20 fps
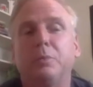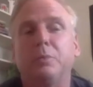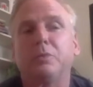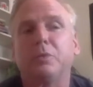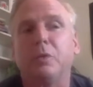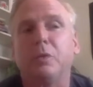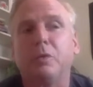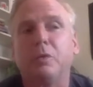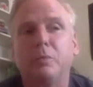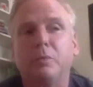
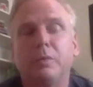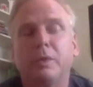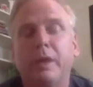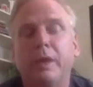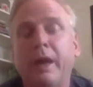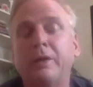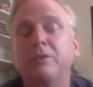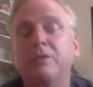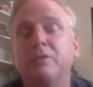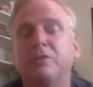So
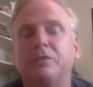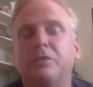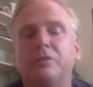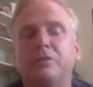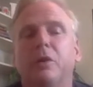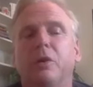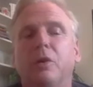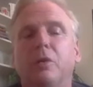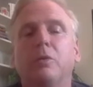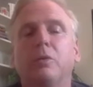actually
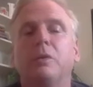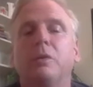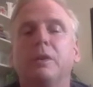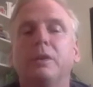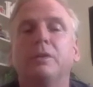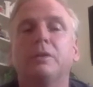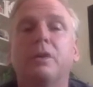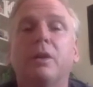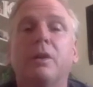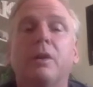slower
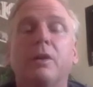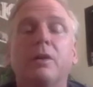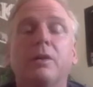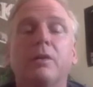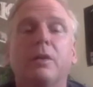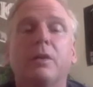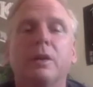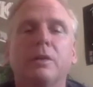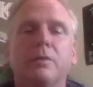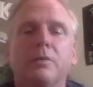is
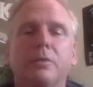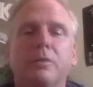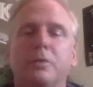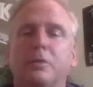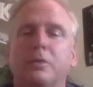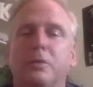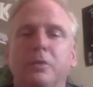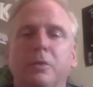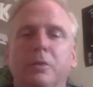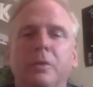harder on the floor.
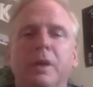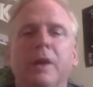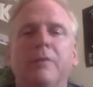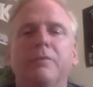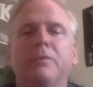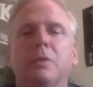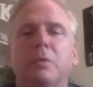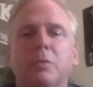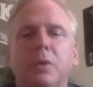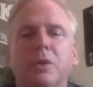So you don't have
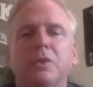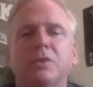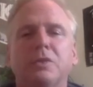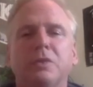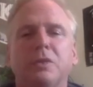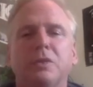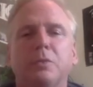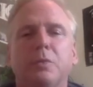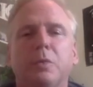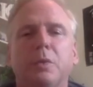to rush
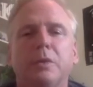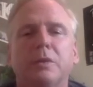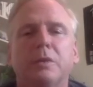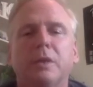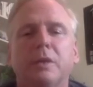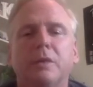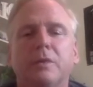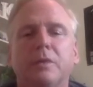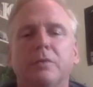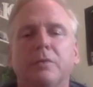these ones
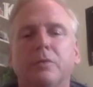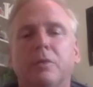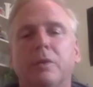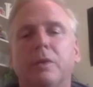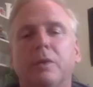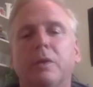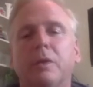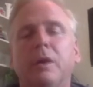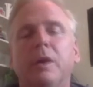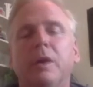on the floor.